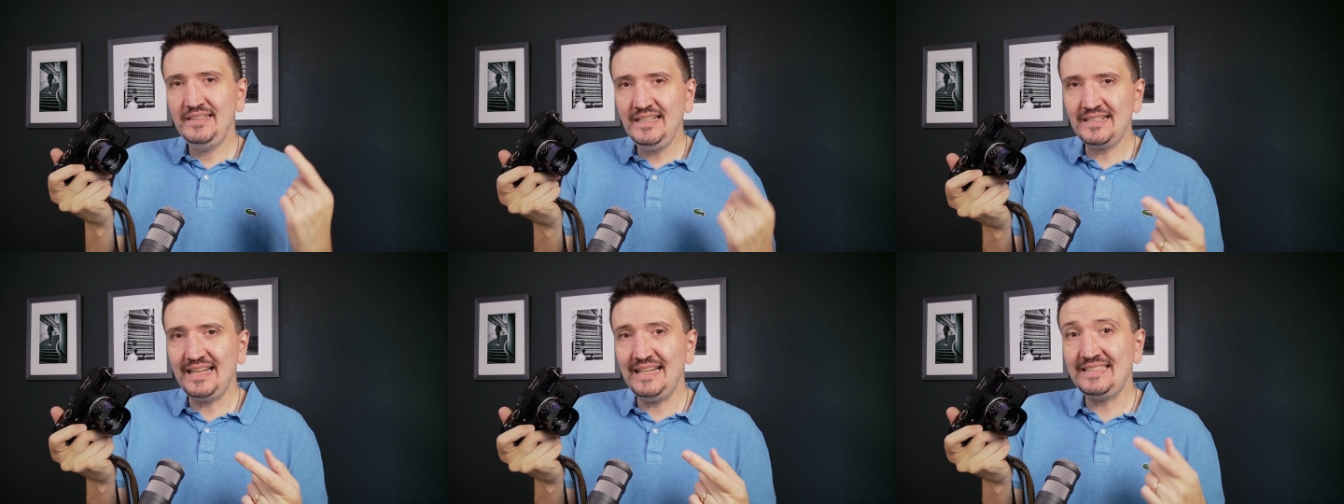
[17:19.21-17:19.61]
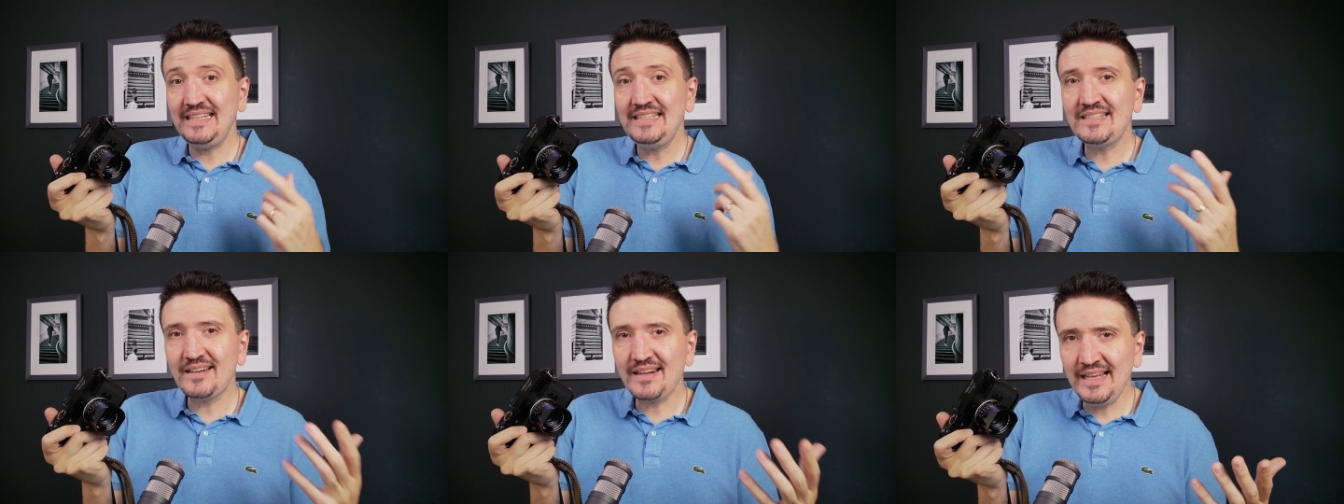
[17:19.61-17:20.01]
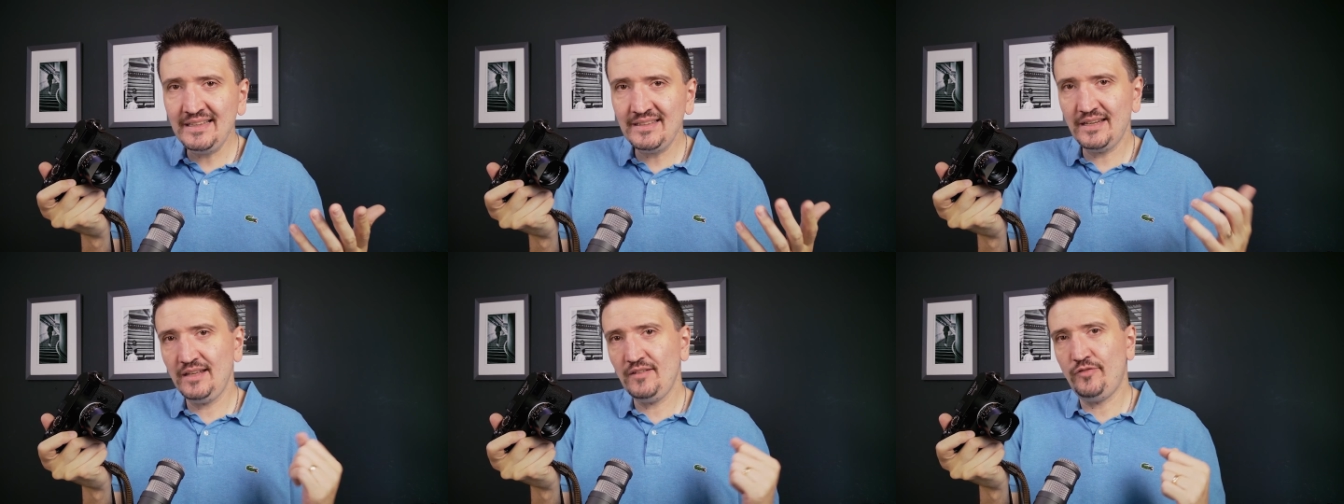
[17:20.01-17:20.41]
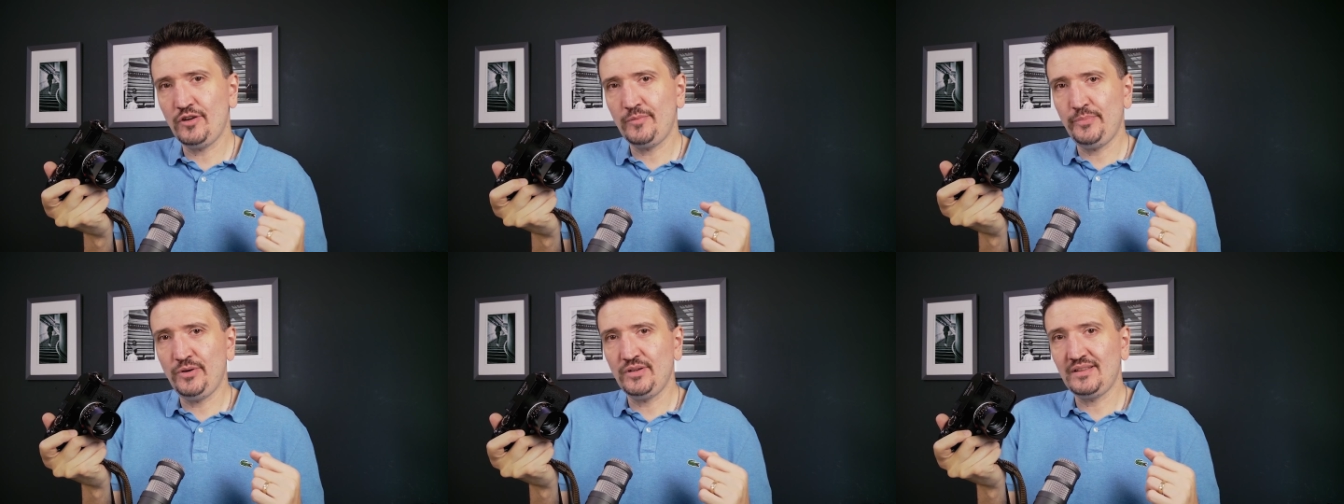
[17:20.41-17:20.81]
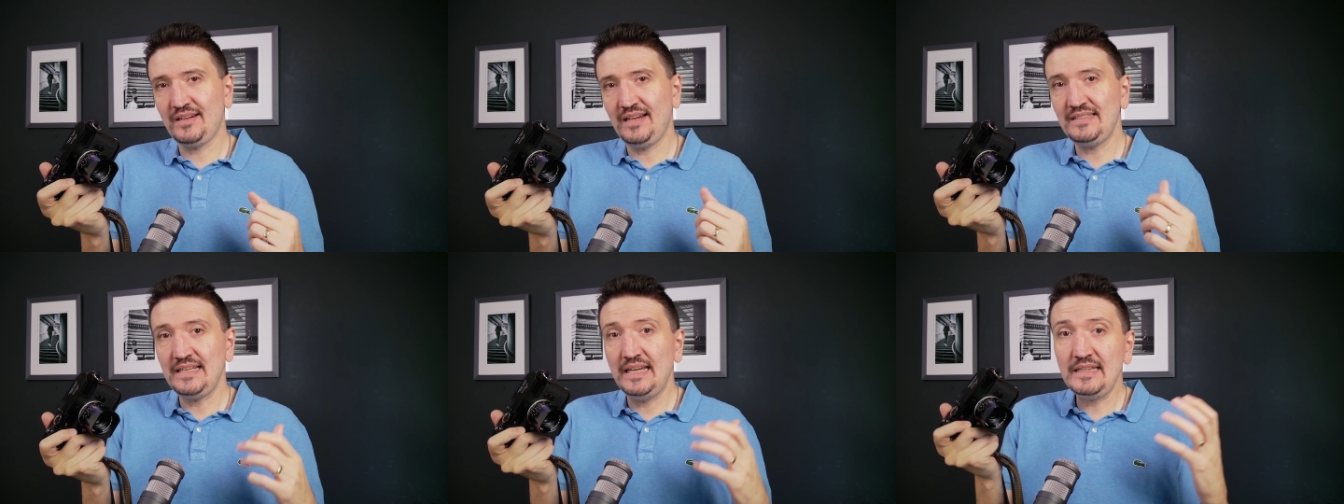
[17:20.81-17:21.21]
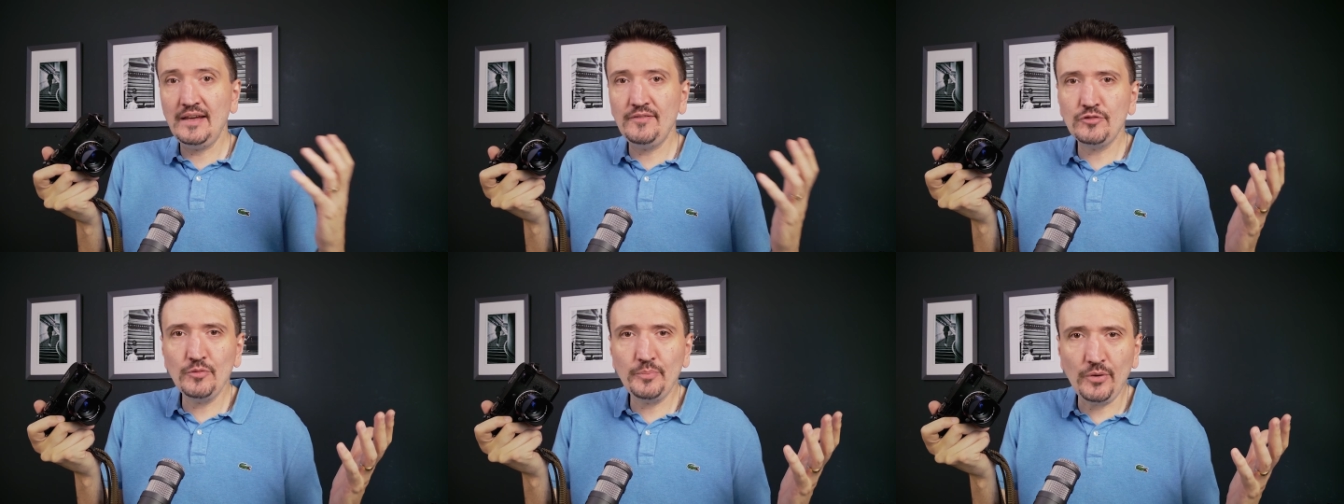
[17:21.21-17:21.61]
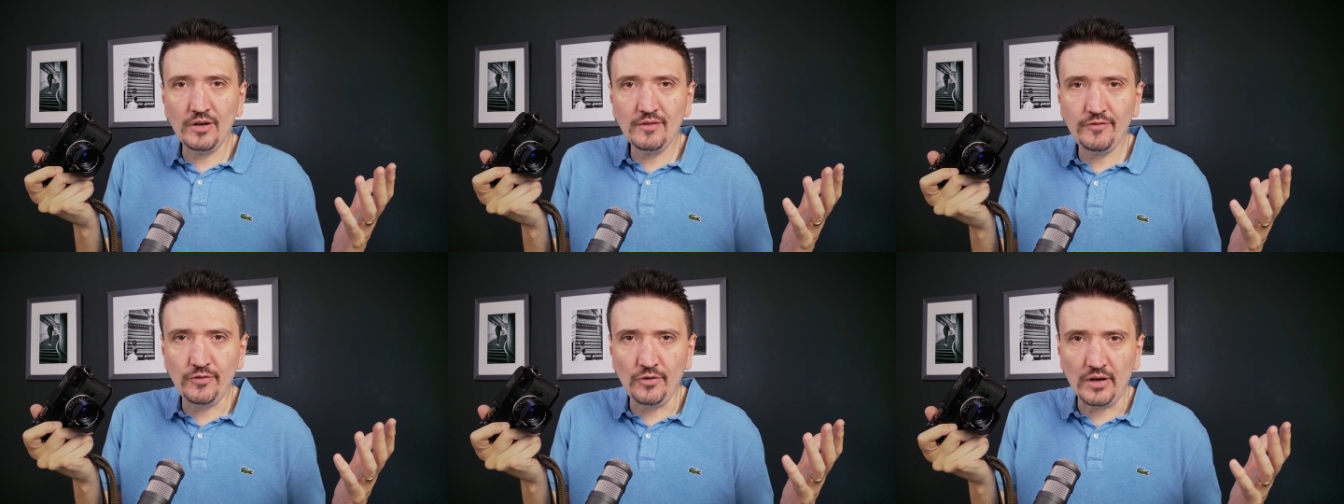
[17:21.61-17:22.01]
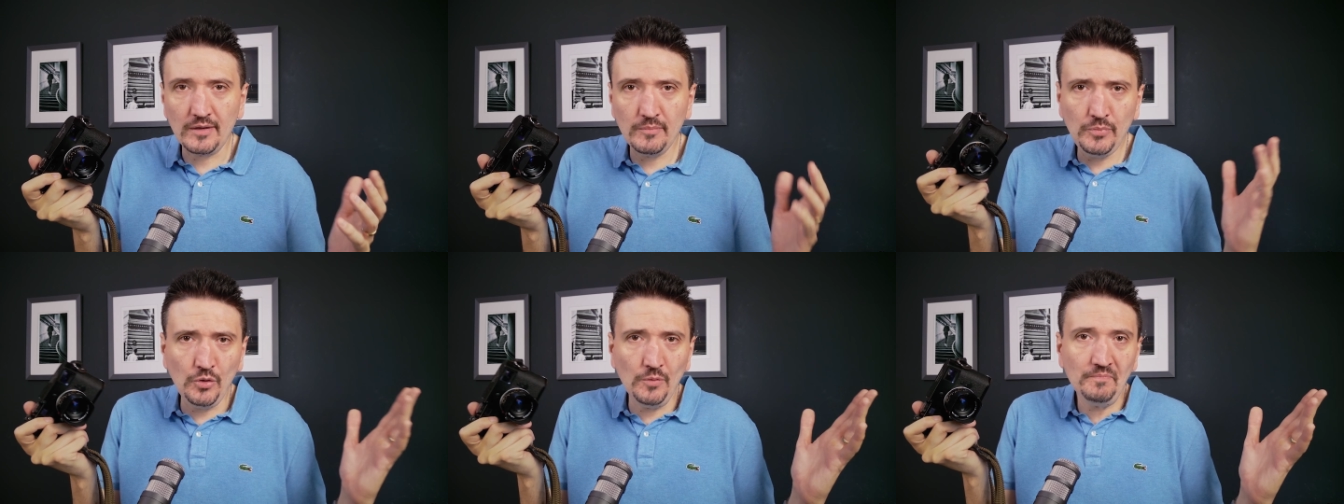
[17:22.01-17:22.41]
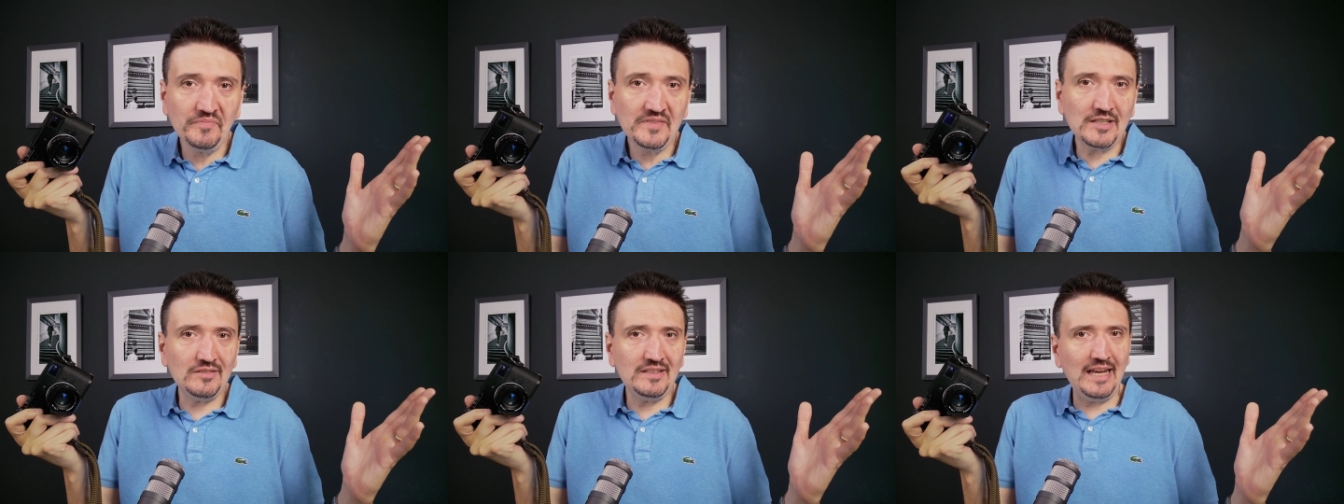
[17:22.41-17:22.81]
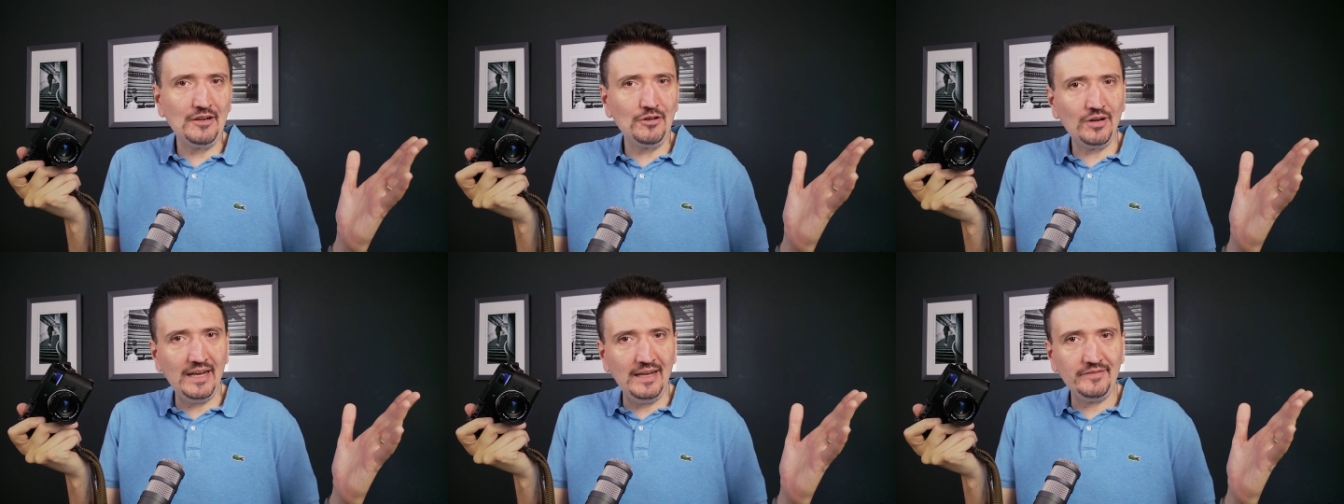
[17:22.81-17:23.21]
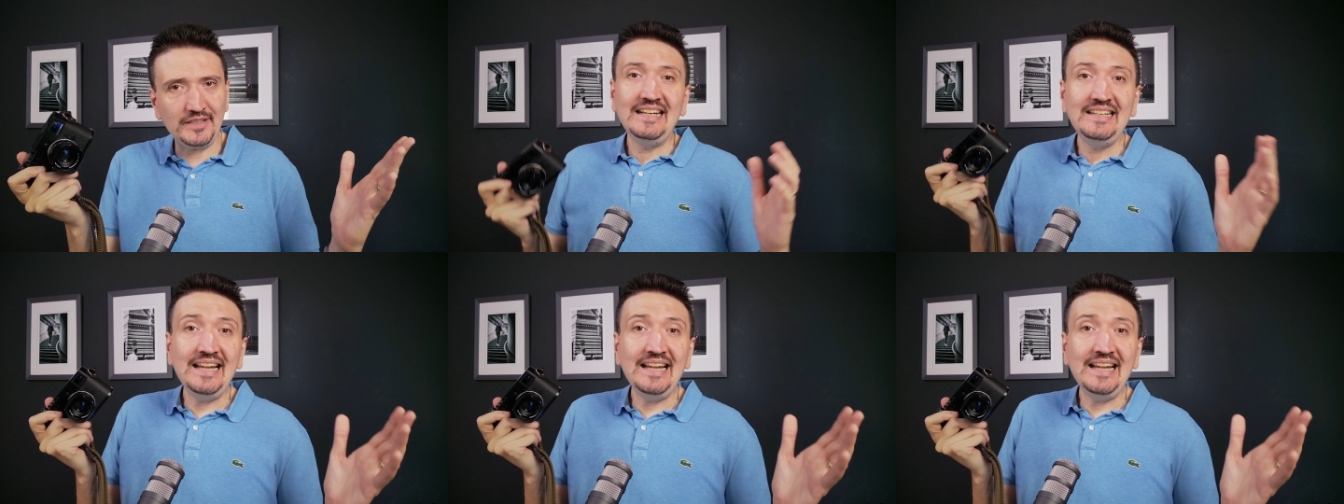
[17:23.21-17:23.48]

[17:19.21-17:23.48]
this lens is rendering for portraits at f2.4. Boom! So there you have it.